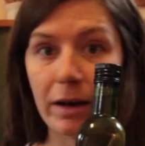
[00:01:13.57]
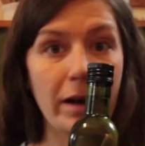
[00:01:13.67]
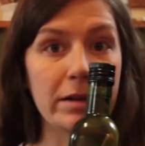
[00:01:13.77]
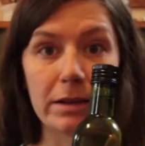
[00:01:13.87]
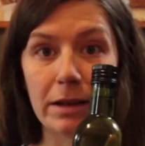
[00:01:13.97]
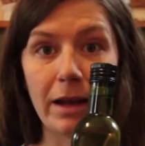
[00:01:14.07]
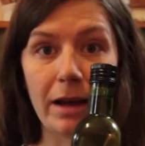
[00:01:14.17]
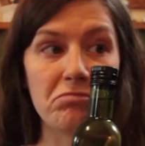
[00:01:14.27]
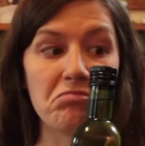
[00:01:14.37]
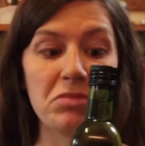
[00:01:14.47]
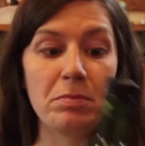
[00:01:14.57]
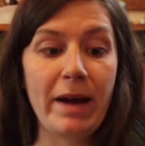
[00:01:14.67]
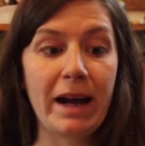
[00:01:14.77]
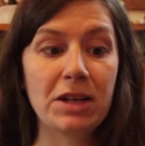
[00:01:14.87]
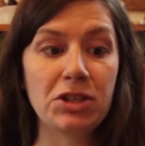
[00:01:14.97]
Other than that, the
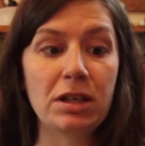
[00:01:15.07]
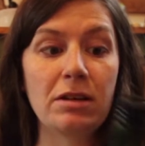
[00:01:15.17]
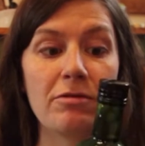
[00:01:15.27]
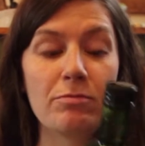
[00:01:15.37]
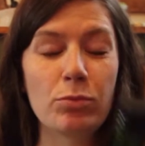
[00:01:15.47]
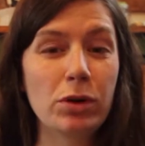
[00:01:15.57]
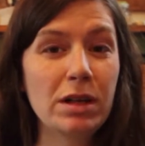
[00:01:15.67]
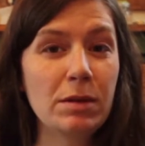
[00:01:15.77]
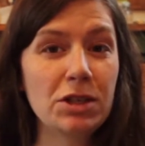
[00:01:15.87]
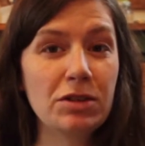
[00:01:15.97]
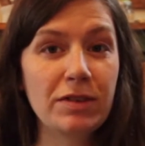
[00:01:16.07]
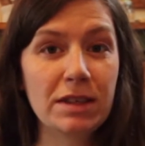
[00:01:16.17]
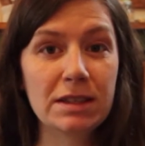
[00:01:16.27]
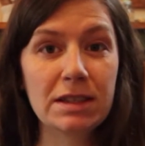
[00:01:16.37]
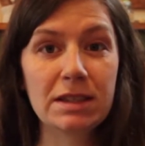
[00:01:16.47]
packaging pretty much
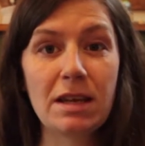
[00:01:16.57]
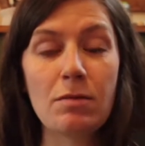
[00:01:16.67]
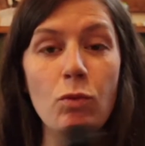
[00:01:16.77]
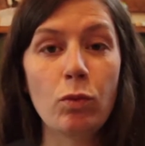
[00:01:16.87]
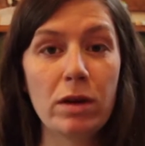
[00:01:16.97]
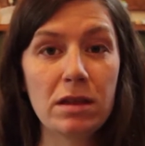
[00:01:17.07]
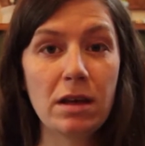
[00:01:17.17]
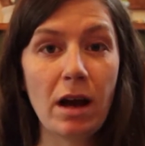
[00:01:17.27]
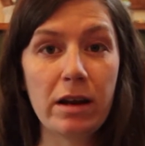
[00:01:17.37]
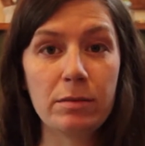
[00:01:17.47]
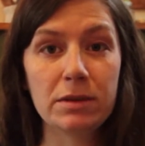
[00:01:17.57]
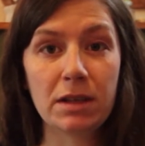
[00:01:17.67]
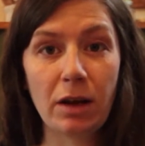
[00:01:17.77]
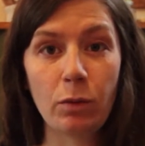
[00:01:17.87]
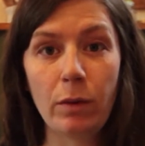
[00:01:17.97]
feels the same with the items
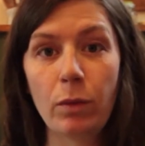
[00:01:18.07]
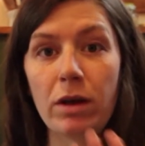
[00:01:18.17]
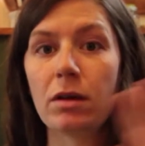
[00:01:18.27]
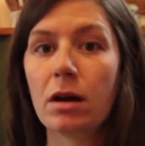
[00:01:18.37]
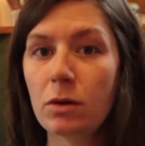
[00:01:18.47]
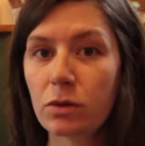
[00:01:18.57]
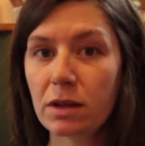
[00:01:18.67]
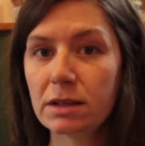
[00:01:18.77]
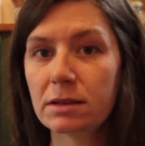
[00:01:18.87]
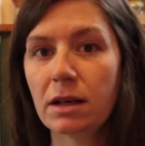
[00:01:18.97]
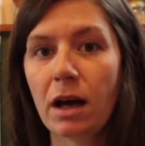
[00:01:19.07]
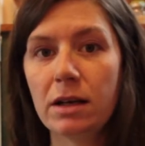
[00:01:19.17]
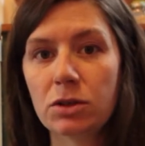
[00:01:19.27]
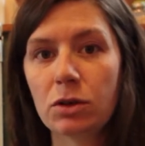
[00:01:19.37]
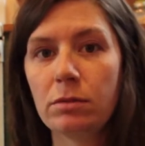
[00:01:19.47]
that I went with. I know things like
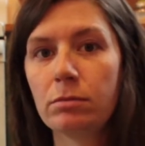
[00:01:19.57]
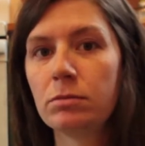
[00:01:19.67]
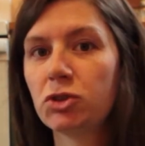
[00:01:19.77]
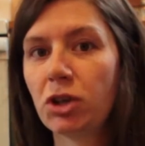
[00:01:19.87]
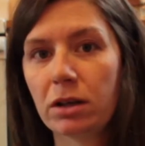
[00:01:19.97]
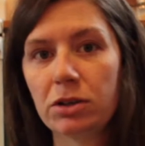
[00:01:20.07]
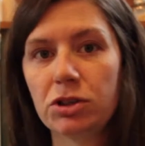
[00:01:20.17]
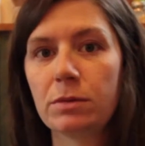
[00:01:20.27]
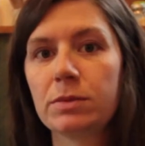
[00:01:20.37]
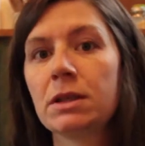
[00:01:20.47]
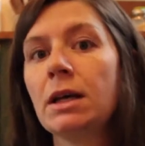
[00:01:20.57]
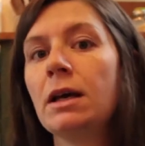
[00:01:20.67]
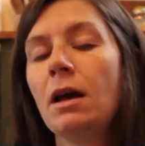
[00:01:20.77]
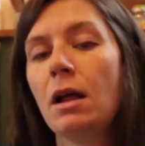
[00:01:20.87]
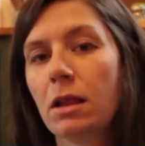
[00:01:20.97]
ice cream, chocolate chips,
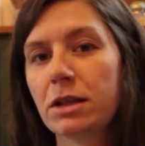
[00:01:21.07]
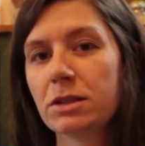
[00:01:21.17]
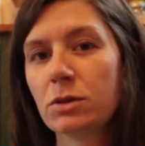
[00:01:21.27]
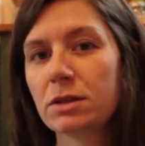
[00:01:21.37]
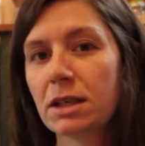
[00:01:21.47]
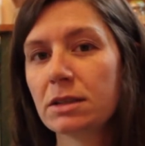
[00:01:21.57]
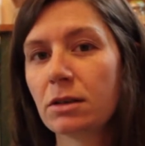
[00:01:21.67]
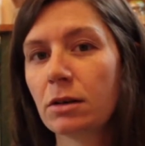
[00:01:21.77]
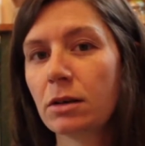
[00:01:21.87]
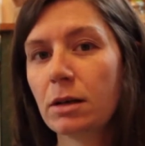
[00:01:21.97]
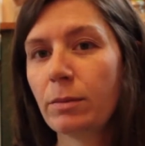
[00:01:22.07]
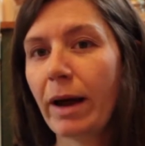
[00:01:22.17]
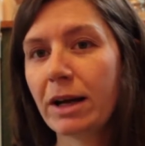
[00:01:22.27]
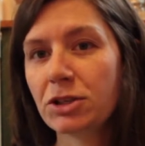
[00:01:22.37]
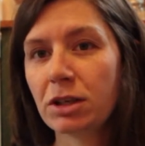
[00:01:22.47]
lots of those things are in
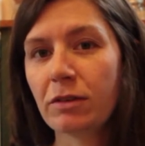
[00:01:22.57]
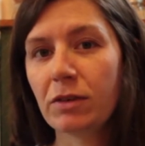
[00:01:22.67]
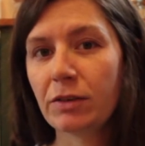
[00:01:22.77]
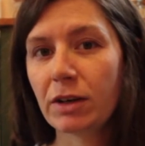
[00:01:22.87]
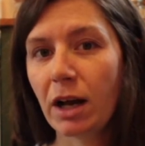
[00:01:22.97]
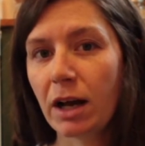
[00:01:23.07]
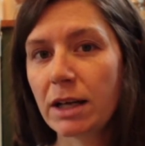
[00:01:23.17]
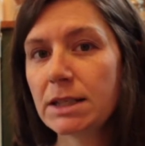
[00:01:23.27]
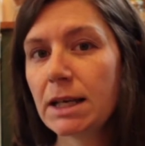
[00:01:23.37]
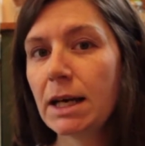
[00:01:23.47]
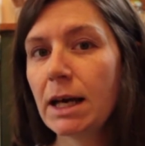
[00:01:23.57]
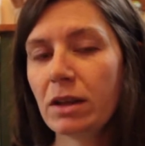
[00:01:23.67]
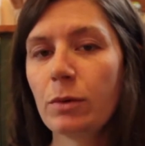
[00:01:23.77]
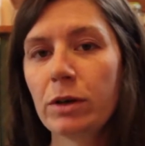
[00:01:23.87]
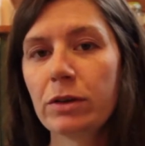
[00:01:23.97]
packaging of a different kind.
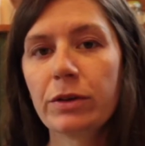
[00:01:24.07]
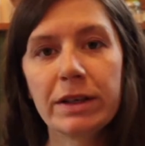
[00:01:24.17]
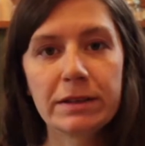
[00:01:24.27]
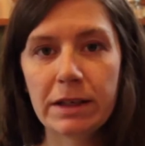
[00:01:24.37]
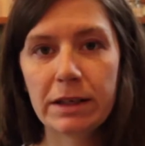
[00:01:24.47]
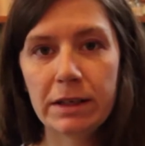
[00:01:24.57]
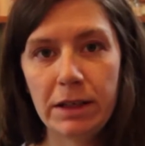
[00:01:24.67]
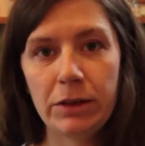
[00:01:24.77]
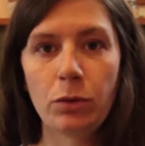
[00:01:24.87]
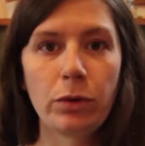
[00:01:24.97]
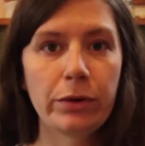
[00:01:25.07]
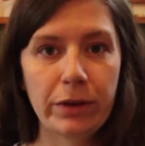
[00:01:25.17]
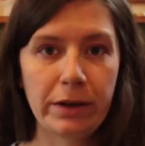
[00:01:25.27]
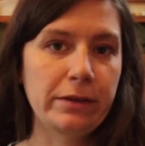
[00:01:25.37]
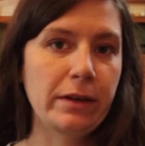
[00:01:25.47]
They were either things I didn't need or
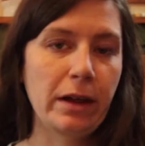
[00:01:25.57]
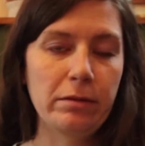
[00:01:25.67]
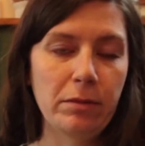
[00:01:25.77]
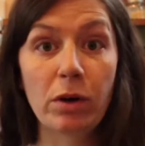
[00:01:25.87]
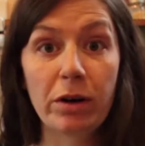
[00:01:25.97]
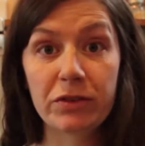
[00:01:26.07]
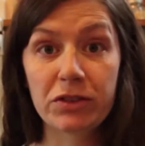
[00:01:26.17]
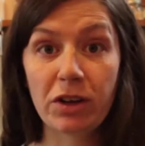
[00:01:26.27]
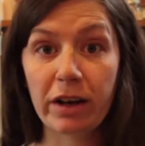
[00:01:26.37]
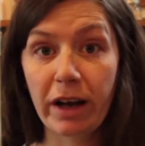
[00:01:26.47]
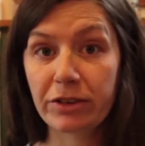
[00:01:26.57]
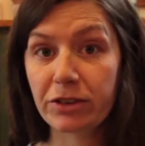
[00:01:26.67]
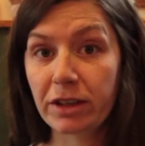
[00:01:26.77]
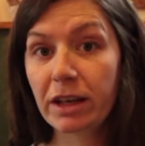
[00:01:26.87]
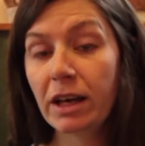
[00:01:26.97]
things that were out of stock
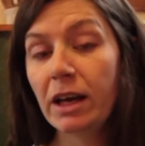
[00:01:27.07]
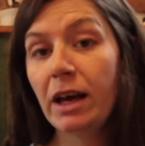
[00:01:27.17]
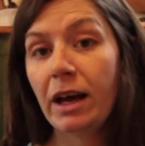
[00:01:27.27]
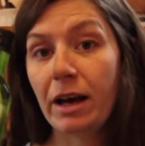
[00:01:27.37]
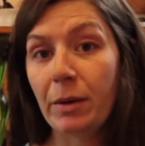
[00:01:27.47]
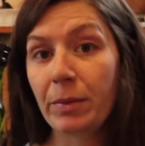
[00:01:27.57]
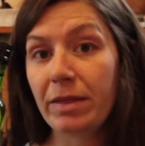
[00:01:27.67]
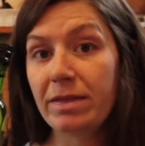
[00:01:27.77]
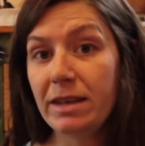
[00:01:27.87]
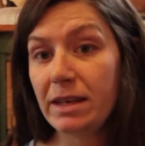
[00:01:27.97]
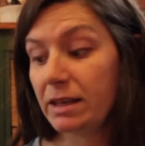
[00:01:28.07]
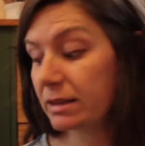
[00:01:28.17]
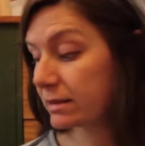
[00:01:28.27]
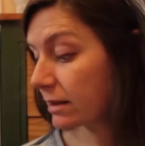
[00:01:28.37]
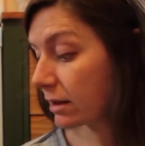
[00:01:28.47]
actually. But
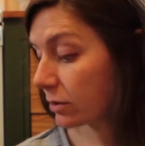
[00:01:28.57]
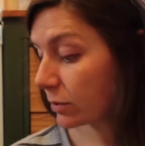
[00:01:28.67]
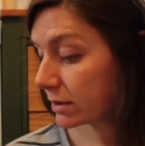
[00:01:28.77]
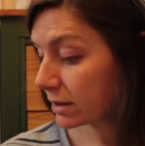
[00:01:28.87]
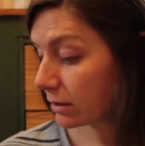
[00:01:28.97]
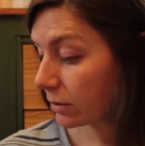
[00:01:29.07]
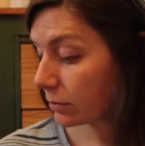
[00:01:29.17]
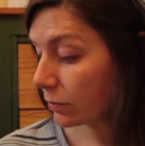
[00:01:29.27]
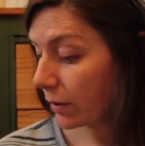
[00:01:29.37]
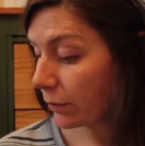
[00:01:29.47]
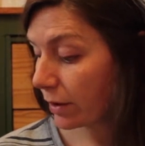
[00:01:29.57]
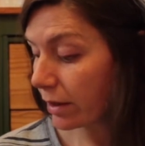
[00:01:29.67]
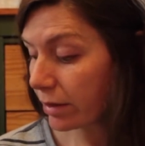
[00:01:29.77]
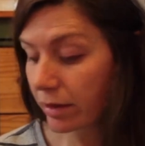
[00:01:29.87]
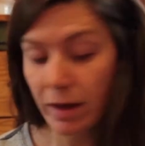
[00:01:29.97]
these are the ones that I went
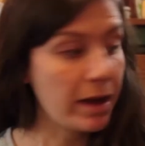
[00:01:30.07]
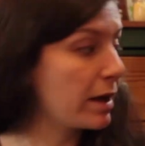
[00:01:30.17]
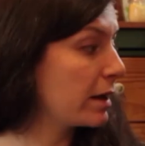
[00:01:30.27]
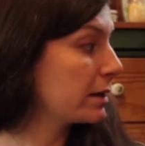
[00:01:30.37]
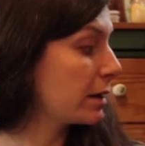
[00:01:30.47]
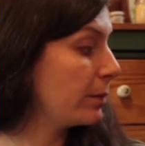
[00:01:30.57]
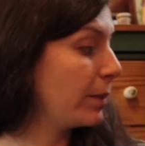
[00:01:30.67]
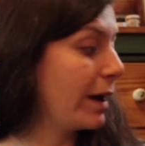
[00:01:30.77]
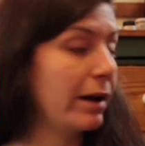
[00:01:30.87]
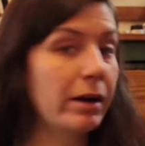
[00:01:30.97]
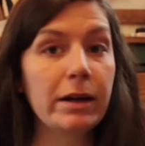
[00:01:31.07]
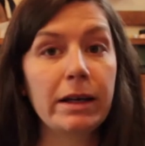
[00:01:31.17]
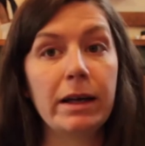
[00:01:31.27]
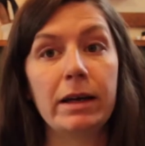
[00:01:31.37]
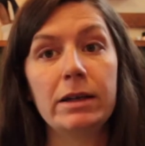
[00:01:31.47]
with. And
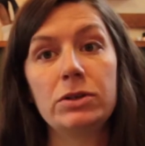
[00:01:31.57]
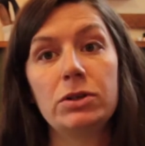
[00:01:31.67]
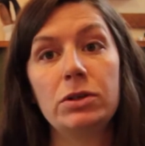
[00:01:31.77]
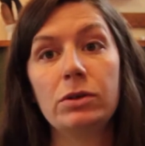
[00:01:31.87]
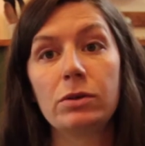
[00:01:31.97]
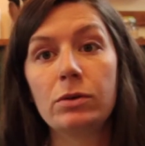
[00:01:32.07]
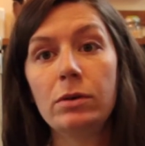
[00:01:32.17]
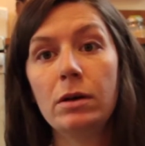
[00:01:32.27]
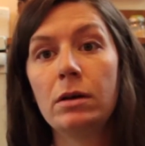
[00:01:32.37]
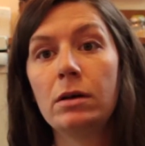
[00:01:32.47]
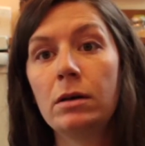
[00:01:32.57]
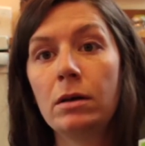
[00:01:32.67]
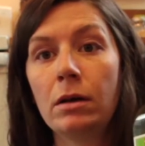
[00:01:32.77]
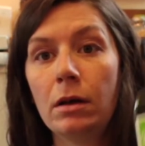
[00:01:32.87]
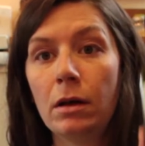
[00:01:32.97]
comparing it to,
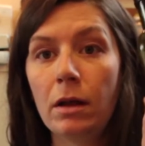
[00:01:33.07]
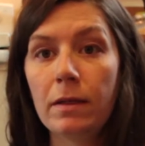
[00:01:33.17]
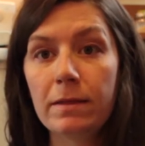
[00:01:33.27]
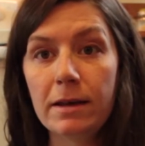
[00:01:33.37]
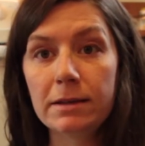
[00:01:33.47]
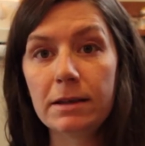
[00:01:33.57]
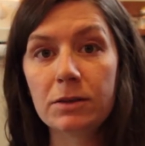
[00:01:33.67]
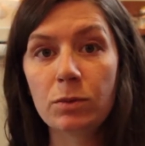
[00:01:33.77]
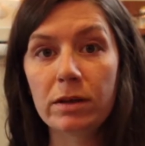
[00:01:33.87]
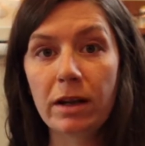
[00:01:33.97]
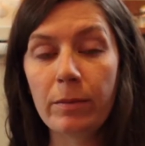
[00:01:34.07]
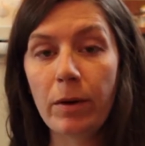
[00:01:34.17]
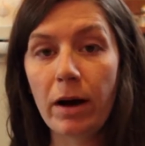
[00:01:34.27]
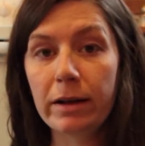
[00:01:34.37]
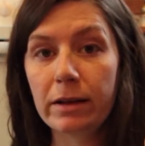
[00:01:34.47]
this is one that I
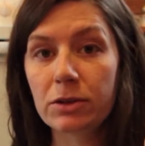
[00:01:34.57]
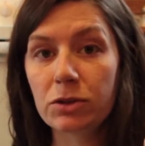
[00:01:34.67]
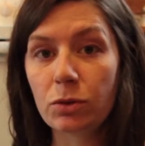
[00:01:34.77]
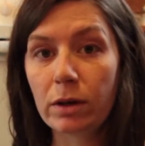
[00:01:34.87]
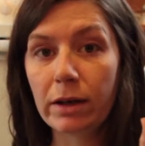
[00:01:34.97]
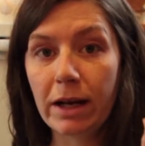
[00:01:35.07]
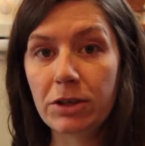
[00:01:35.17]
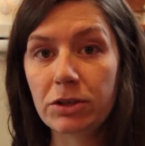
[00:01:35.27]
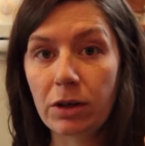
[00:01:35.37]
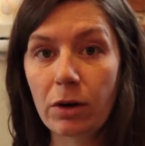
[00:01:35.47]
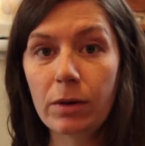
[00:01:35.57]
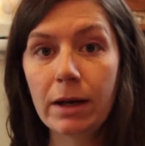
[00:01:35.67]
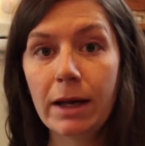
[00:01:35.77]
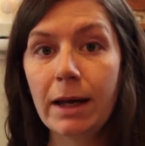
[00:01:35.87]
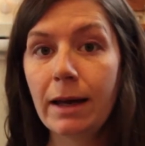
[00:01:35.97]
bought in a store ages ago.
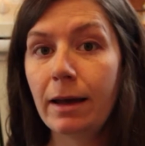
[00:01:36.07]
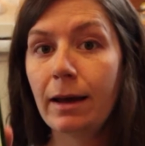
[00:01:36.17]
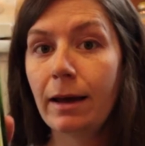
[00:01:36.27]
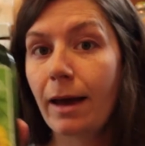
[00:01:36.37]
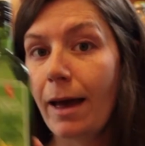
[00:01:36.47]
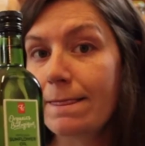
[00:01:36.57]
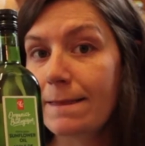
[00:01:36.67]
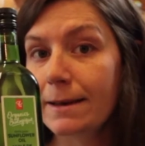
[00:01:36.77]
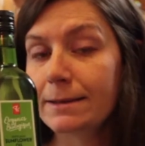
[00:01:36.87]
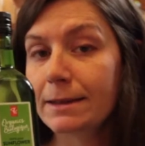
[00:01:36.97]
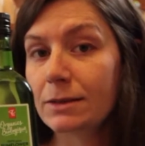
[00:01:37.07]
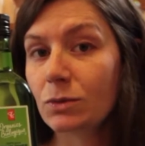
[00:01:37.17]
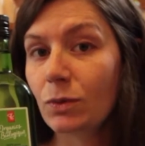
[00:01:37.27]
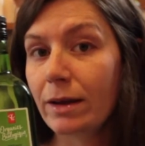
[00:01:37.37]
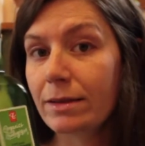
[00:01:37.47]
And this is
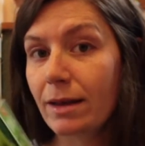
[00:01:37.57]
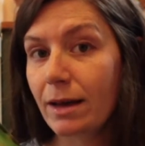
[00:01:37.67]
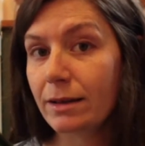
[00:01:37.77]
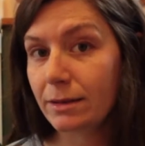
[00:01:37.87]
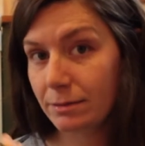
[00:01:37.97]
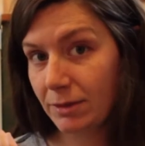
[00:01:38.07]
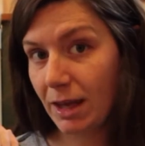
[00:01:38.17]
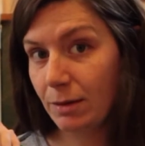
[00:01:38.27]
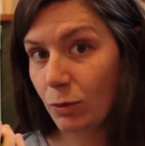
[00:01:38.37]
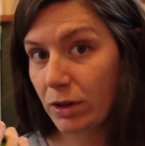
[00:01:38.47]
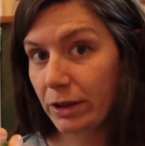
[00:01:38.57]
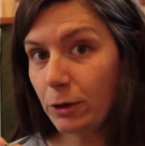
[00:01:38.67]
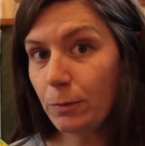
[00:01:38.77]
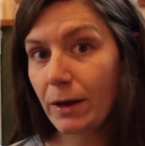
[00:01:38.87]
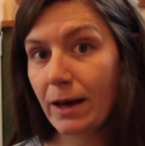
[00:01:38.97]
one that it came with
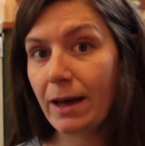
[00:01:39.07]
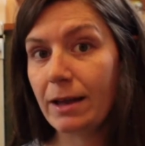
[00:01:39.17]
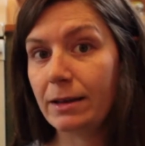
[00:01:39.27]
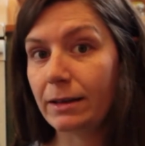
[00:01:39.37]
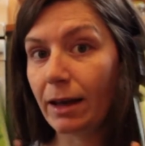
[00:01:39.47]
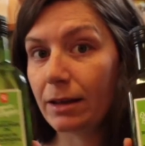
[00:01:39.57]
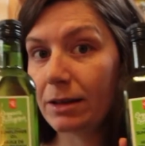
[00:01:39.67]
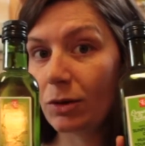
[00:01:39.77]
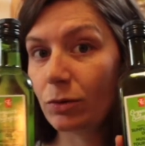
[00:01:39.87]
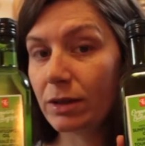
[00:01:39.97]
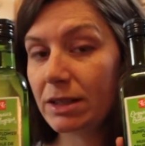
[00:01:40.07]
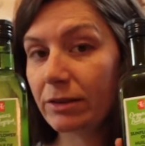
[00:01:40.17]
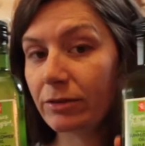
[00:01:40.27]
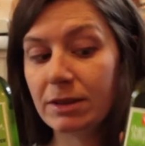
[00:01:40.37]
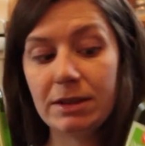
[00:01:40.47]
Loop. And again, the only
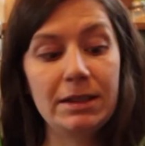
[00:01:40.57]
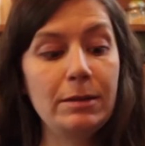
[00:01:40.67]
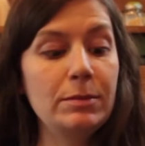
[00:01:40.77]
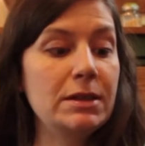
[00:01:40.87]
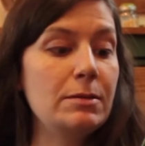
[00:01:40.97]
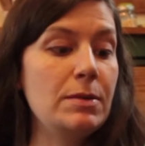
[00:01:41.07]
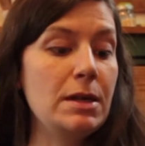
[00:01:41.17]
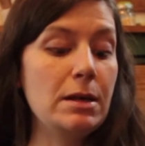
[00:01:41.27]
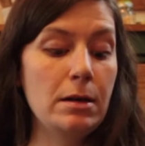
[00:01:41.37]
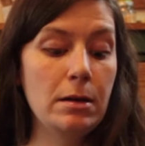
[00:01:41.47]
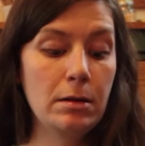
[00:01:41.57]
difference seems to be